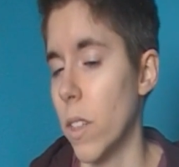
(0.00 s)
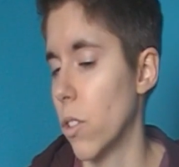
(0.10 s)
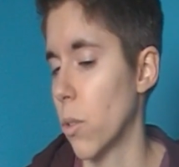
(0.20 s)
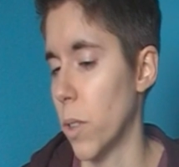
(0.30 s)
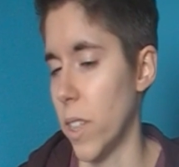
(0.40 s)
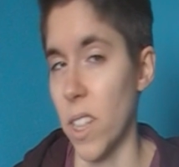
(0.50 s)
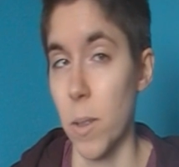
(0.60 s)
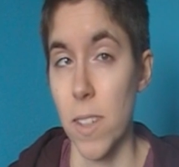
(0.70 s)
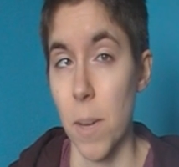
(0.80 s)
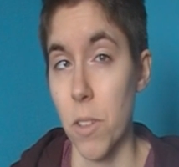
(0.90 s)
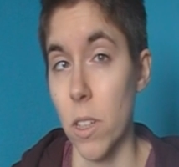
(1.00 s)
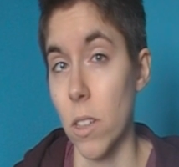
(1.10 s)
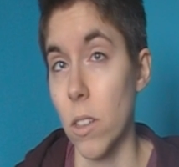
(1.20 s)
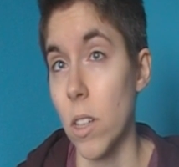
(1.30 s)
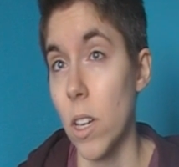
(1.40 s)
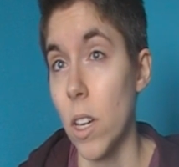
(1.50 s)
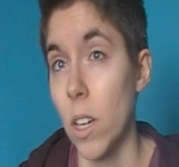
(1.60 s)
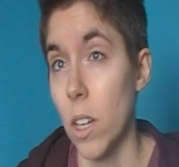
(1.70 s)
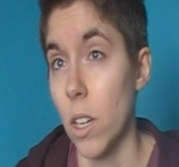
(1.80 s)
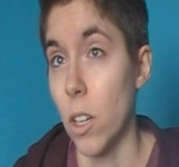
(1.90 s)
They're just really accepting
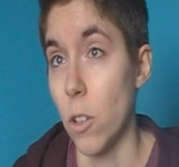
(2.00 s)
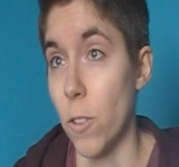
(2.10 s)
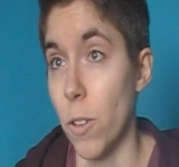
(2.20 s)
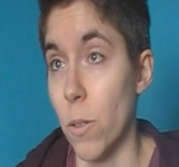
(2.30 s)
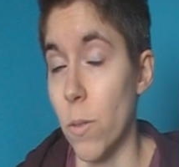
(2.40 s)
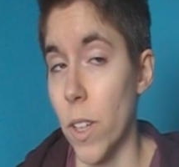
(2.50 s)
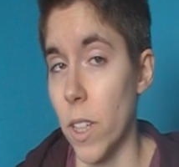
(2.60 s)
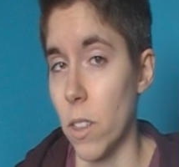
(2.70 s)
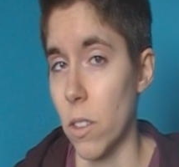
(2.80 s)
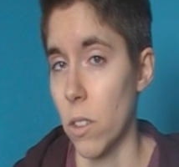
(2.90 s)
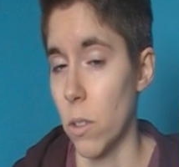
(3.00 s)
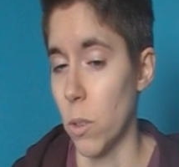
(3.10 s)
of different things,